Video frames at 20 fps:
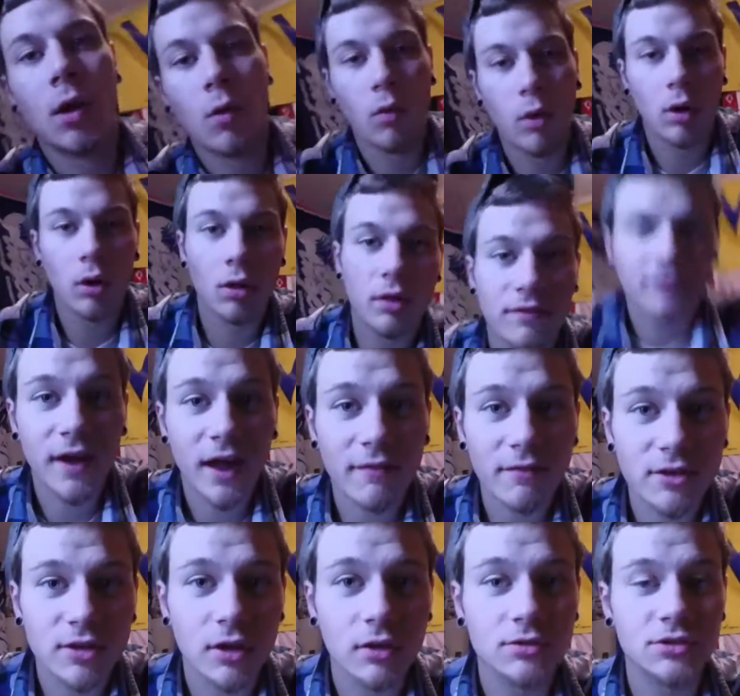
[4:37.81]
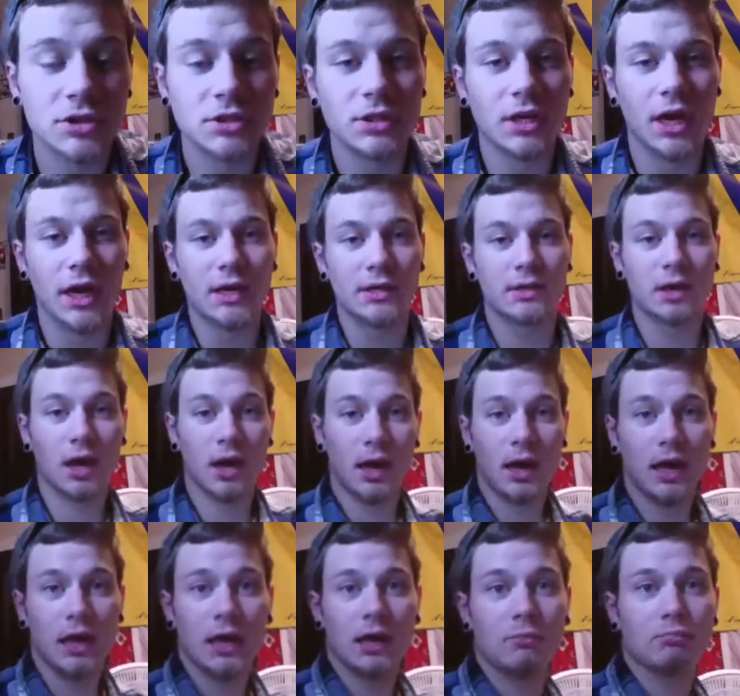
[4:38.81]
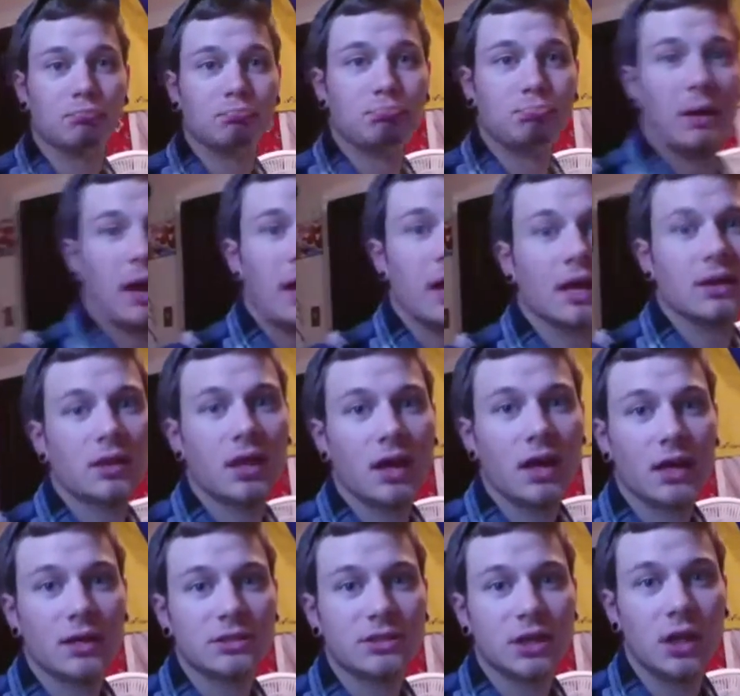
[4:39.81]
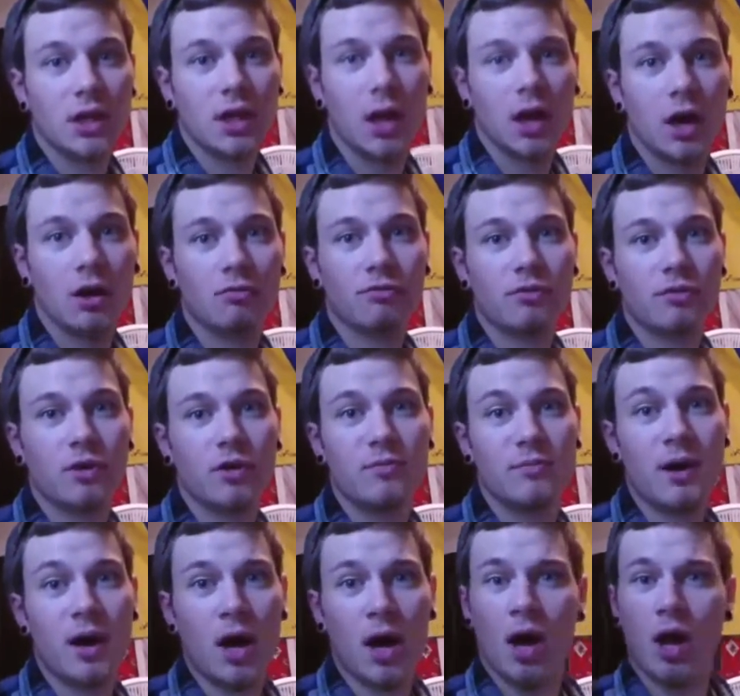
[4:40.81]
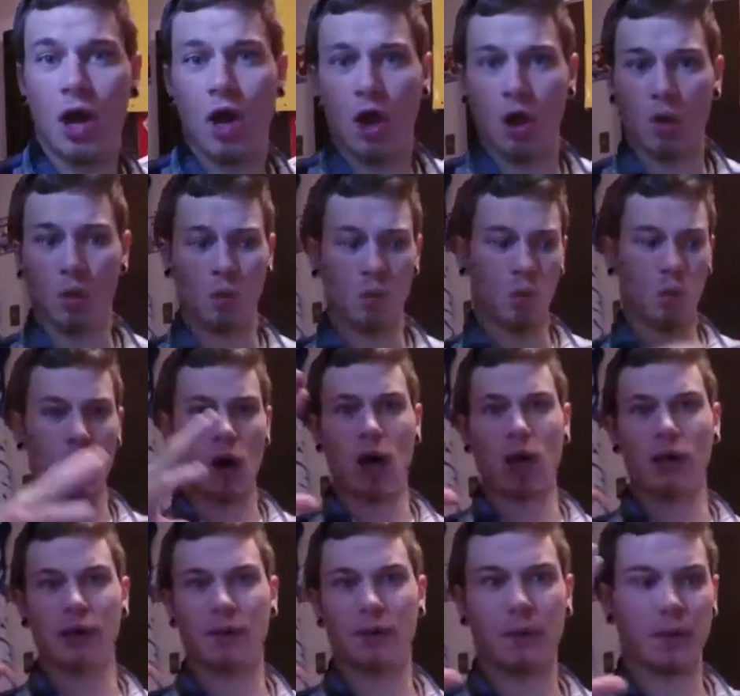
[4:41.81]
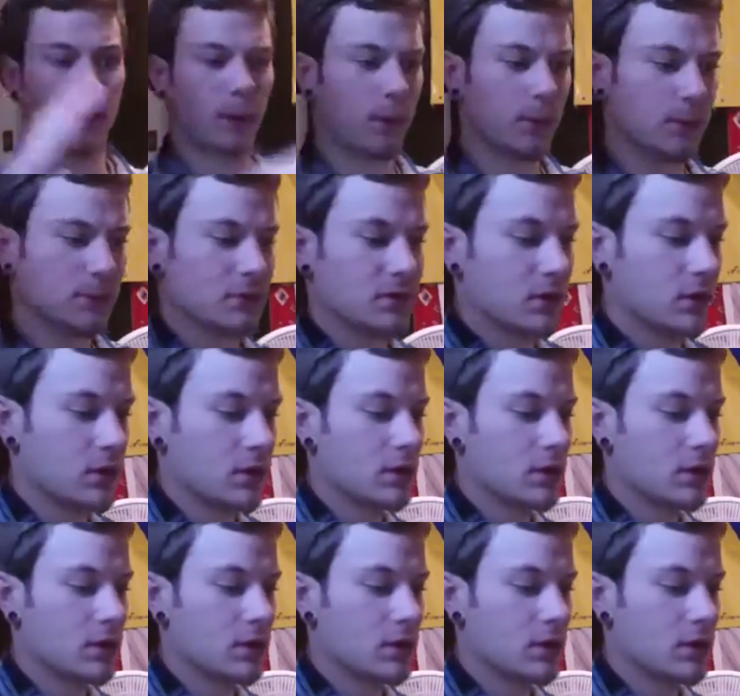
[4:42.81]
Well, if I haven't told you yet, I'm back at the house now from Wally World.